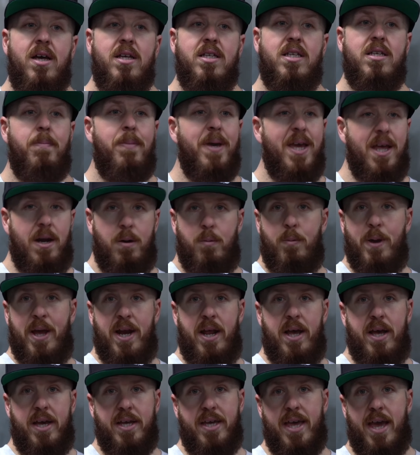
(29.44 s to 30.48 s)
to being a
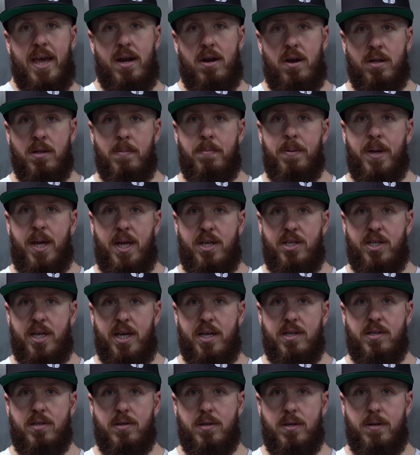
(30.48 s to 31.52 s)
winner again on the
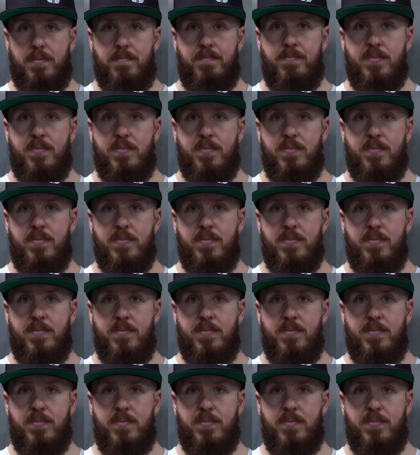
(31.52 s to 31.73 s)
PGA Tour.